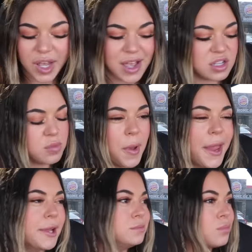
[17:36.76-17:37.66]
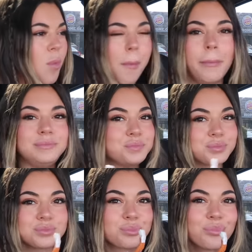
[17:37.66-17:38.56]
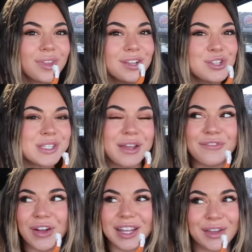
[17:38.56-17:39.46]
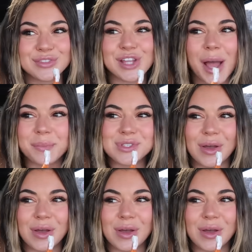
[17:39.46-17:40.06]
Kate Spade, just like a fun gift shop.